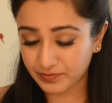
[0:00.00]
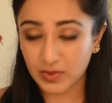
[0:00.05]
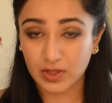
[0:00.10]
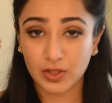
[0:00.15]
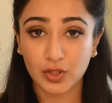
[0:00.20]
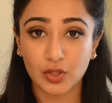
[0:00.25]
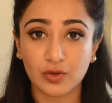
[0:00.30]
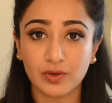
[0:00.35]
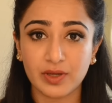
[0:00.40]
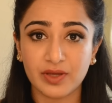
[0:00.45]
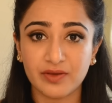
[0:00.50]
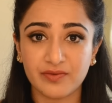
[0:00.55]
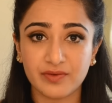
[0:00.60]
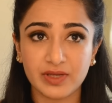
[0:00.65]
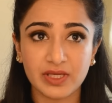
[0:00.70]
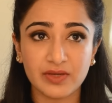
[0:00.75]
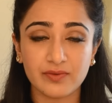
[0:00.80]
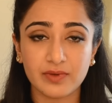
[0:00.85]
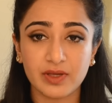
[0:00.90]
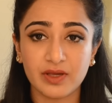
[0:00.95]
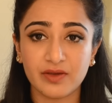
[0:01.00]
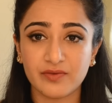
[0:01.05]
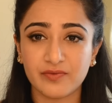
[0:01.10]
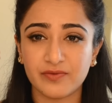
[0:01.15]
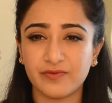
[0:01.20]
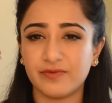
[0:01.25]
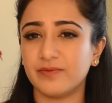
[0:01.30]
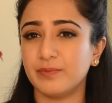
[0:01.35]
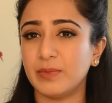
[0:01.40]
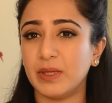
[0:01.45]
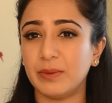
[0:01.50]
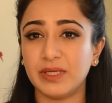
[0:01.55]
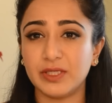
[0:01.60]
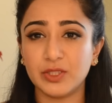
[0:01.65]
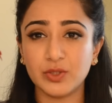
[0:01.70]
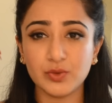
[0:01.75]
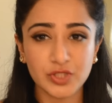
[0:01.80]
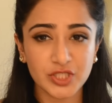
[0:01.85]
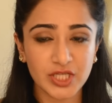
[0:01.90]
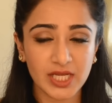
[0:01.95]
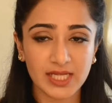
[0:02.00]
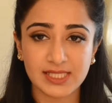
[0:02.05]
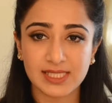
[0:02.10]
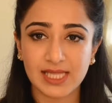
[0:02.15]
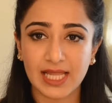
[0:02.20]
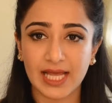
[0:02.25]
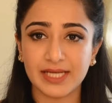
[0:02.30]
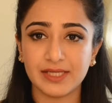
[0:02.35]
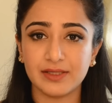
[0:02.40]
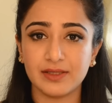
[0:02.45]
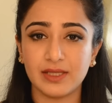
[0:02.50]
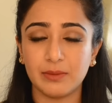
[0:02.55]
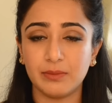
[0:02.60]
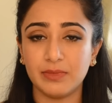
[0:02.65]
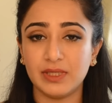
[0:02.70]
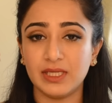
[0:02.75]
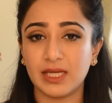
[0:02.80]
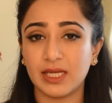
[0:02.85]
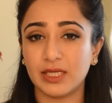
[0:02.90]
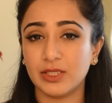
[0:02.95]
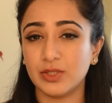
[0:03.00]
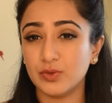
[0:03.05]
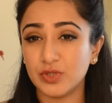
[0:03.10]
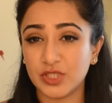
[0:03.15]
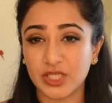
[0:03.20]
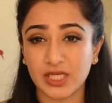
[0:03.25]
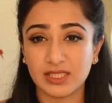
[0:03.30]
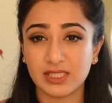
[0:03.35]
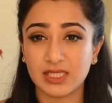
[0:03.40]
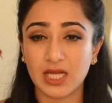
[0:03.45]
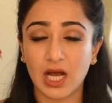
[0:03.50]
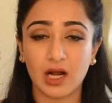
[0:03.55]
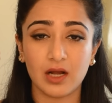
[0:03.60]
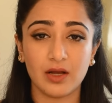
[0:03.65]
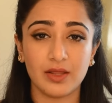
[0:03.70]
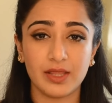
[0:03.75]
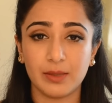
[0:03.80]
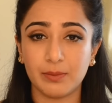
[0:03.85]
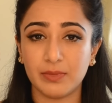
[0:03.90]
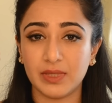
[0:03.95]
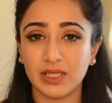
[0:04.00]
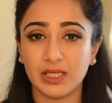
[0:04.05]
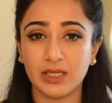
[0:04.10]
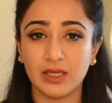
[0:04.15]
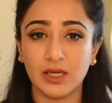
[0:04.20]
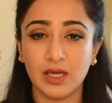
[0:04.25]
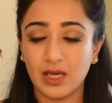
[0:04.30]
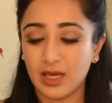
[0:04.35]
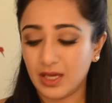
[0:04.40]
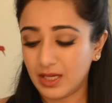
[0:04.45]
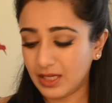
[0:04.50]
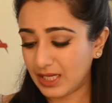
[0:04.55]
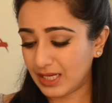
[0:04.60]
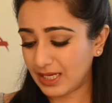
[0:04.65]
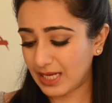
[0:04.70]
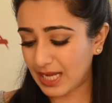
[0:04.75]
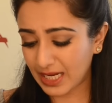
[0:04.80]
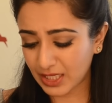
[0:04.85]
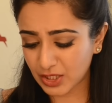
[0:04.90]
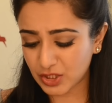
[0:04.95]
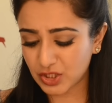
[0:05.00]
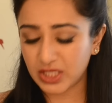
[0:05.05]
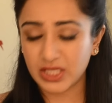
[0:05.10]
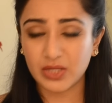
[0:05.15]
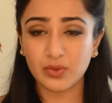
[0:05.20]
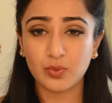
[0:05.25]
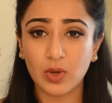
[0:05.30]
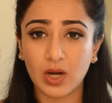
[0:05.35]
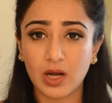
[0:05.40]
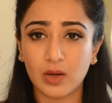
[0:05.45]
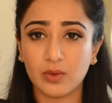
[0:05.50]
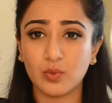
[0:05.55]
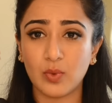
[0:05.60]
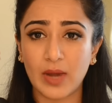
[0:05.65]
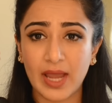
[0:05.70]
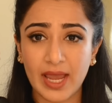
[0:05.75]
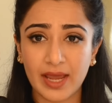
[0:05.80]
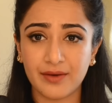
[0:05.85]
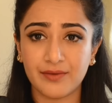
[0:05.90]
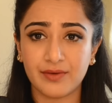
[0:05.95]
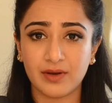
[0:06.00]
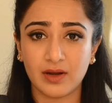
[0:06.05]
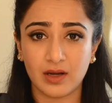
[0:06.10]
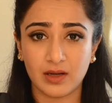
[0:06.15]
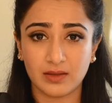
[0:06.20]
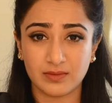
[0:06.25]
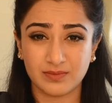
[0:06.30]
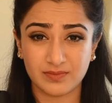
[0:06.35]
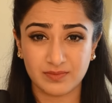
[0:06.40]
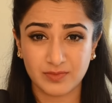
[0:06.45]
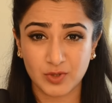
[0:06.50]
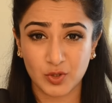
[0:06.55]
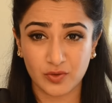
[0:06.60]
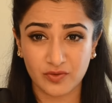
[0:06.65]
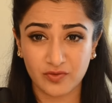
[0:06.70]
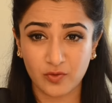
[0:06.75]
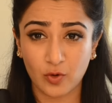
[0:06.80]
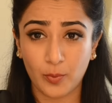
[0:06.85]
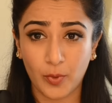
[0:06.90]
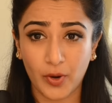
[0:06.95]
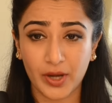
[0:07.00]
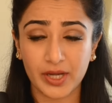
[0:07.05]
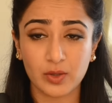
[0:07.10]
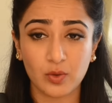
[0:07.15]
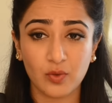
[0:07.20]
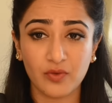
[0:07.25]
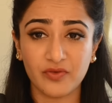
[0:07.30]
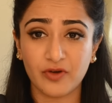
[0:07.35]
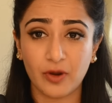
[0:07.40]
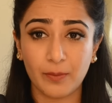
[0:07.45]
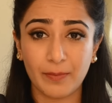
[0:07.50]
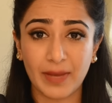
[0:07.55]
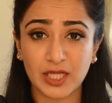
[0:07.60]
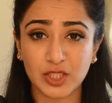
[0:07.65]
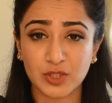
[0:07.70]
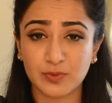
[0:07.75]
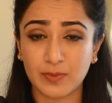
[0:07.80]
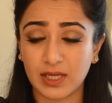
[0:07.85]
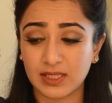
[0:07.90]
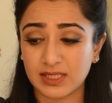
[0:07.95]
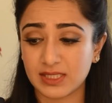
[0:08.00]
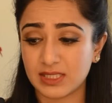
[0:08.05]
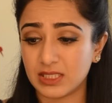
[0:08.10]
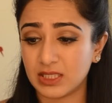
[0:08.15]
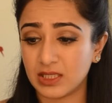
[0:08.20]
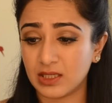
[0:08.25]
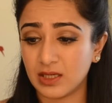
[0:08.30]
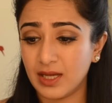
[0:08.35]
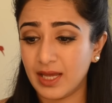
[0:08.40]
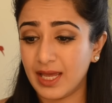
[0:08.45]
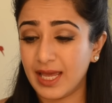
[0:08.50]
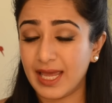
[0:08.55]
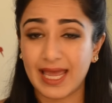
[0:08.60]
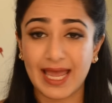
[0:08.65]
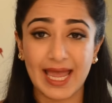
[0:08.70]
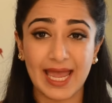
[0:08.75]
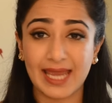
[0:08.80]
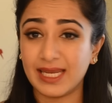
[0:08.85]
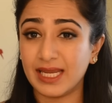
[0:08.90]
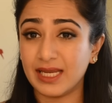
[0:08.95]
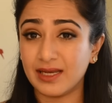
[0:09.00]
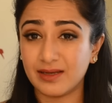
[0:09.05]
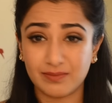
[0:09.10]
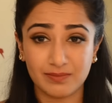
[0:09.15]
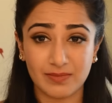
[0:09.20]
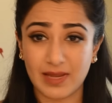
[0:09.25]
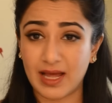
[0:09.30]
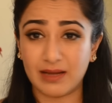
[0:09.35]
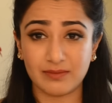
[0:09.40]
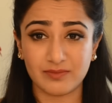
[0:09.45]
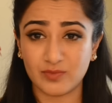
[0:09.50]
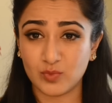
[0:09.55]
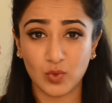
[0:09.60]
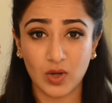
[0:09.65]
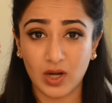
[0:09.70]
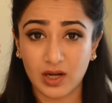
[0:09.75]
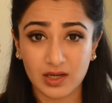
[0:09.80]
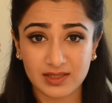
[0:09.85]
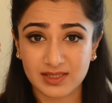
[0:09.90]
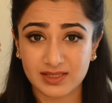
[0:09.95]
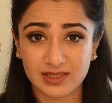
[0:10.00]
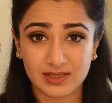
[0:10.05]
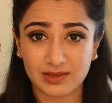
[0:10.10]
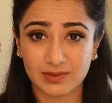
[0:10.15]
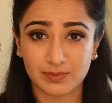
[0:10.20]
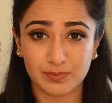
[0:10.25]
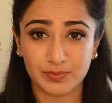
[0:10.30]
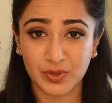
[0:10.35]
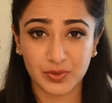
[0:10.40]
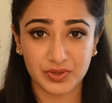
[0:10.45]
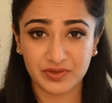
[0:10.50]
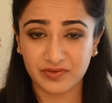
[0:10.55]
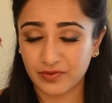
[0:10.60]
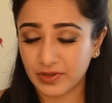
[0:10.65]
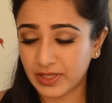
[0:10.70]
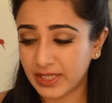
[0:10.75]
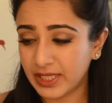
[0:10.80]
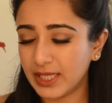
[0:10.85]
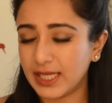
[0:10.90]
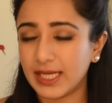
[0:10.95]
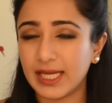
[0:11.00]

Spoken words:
if maybe 2 shades lighter than me and 2 shades darker than me can actually wear 4.0 from Matchmaster, and it works beautifully.